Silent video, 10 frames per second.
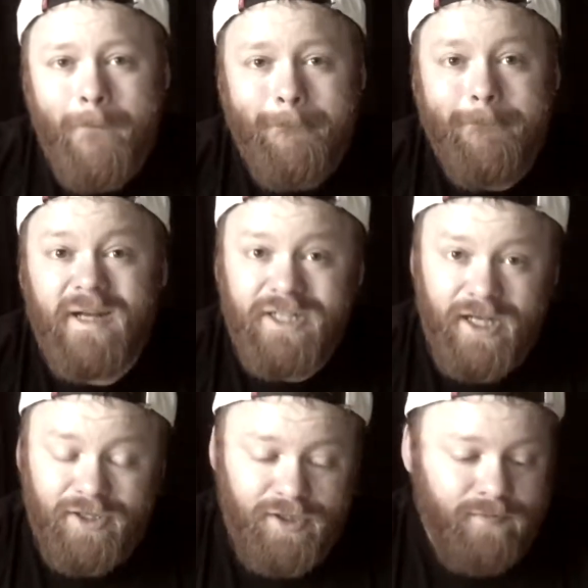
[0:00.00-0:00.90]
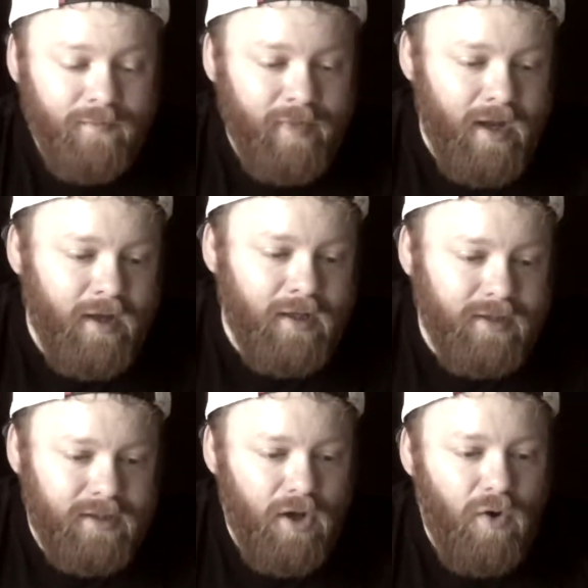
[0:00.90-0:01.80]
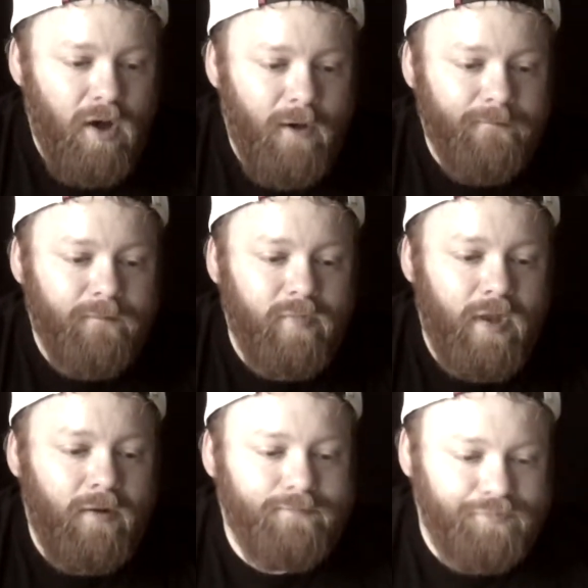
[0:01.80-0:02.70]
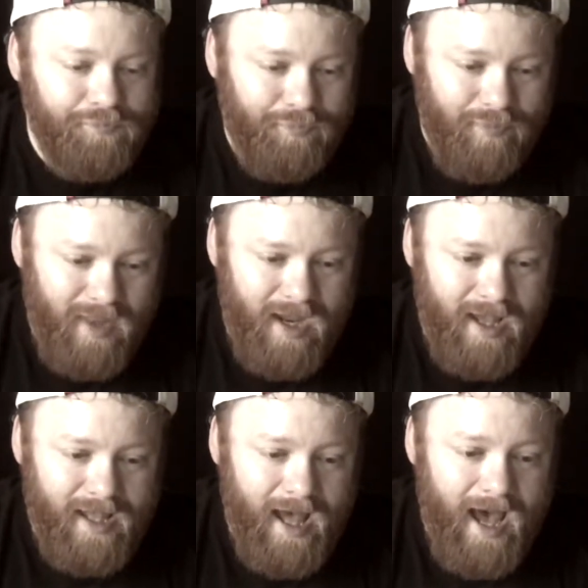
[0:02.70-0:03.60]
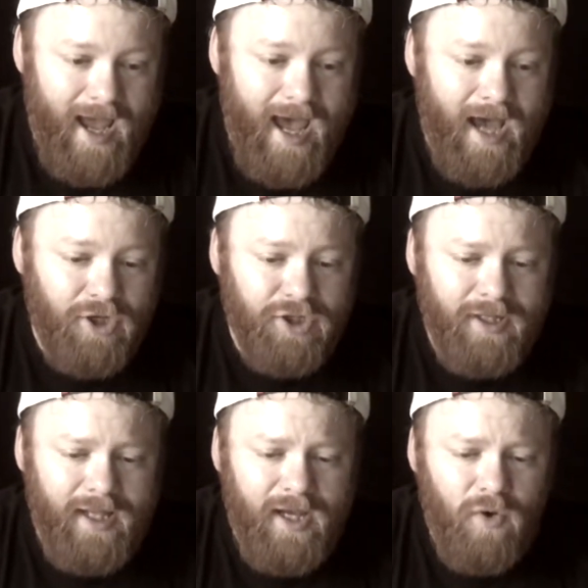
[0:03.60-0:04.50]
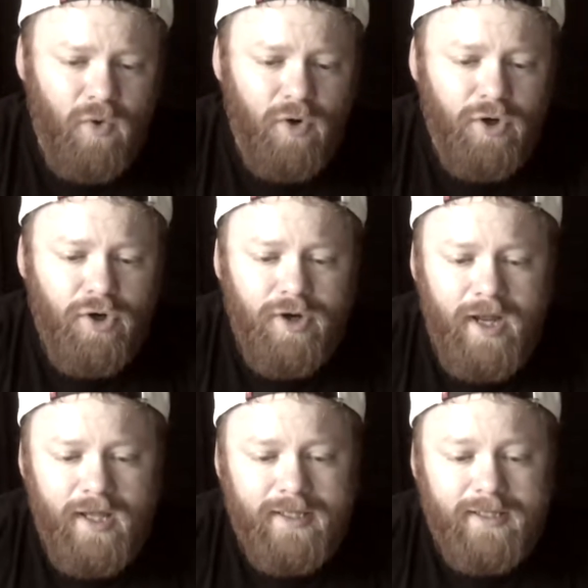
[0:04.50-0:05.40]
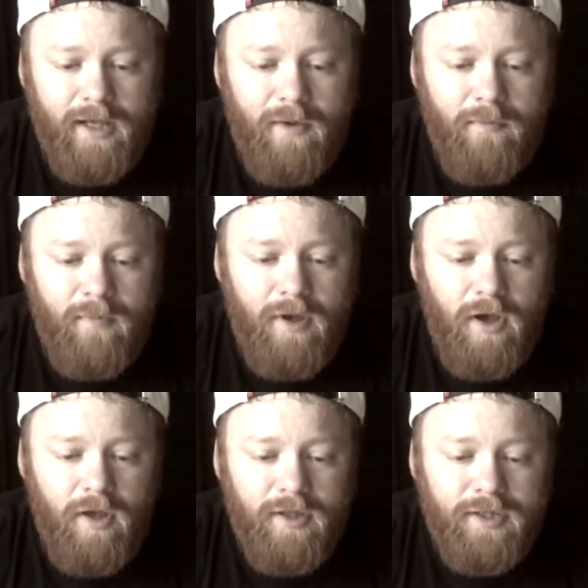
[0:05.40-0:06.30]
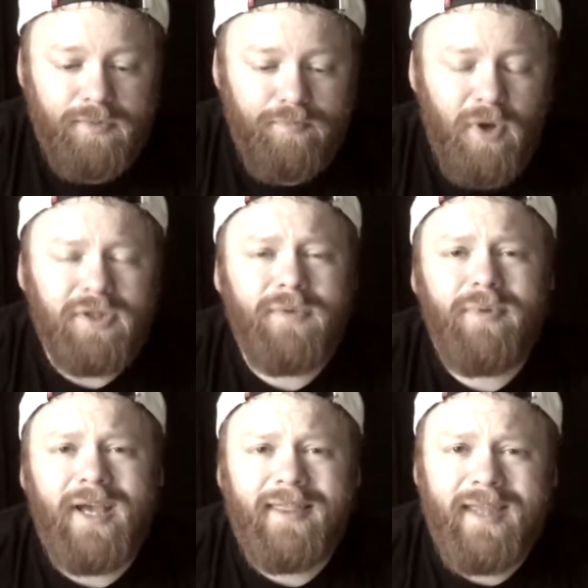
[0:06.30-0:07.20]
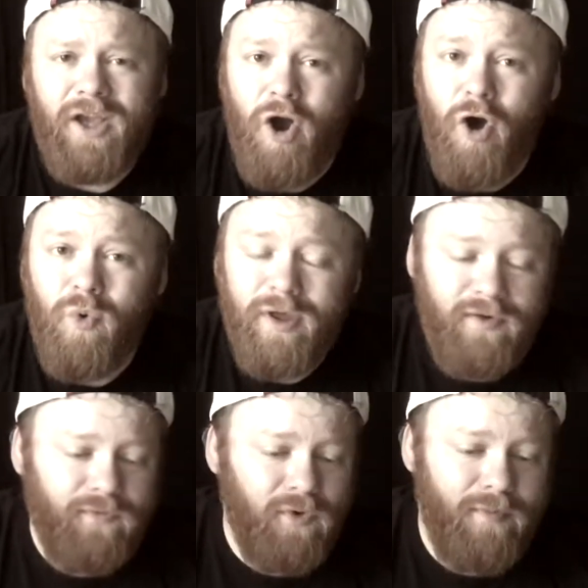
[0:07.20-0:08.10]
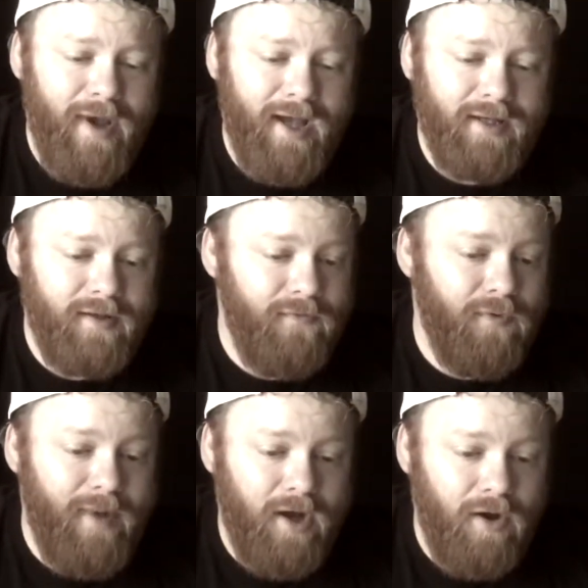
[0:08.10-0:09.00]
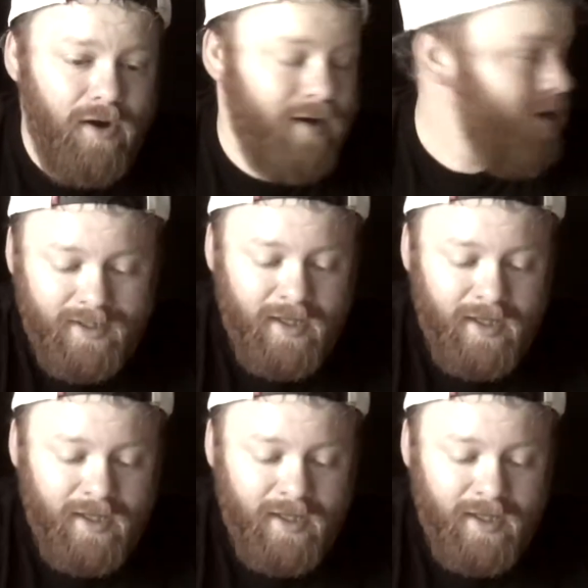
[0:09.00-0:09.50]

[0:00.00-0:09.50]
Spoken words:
my Challenger. So I actually ordered some, supposed to be I think all-weather floor mats for my car.